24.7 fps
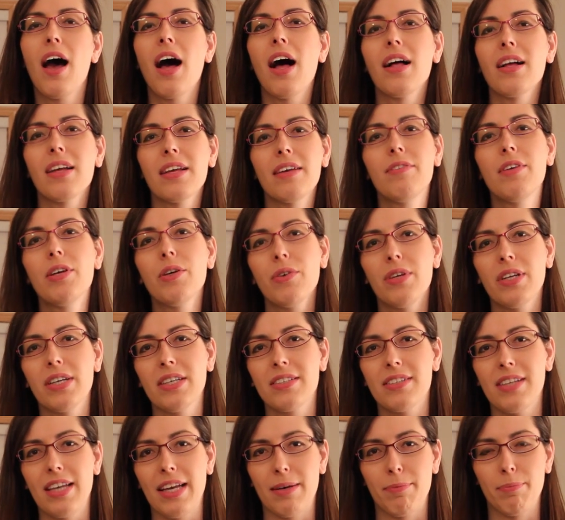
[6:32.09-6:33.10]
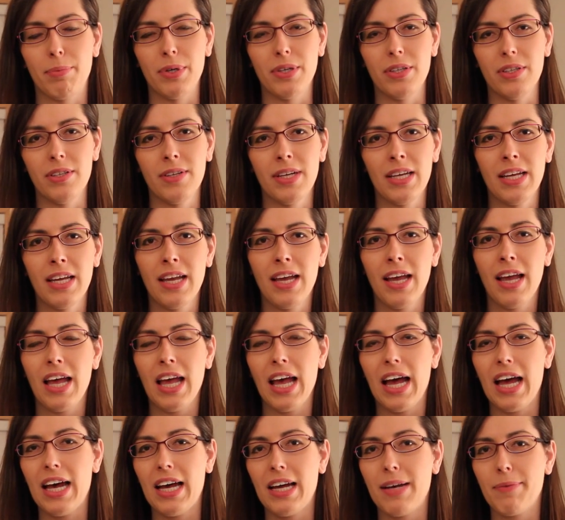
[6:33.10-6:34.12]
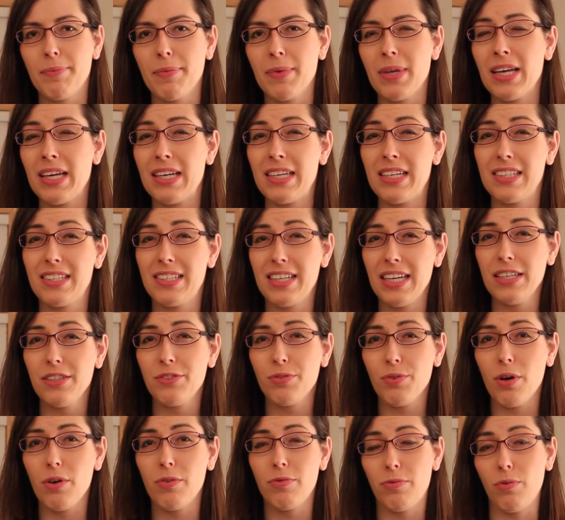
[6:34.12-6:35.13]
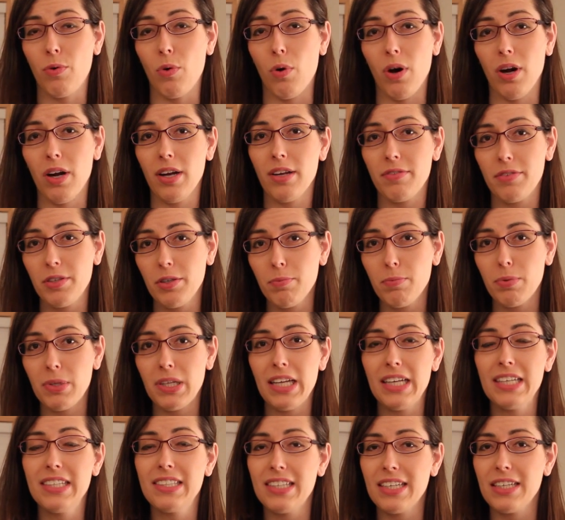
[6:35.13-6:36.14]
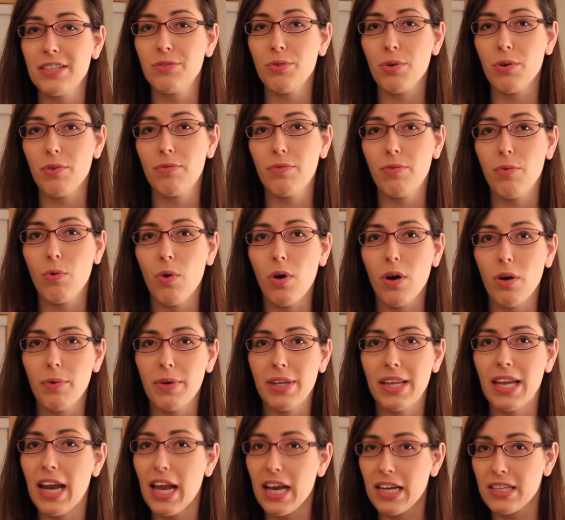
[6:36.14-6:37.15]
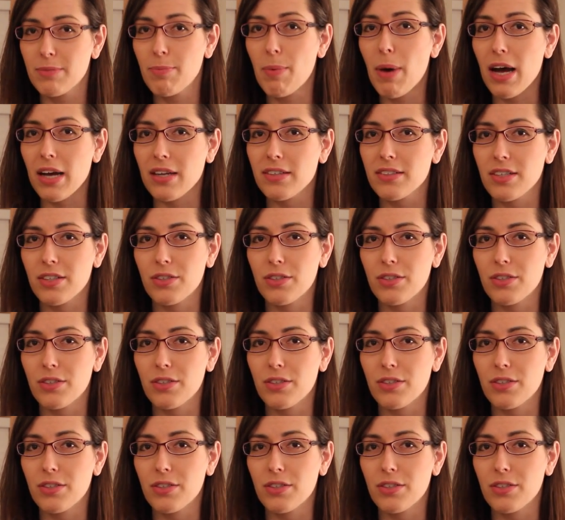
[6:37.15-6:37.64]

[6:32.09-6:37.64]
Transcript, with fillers: I'll give you an example. Um, Saints Row 4. If you play Saints Row 4 with an Xbox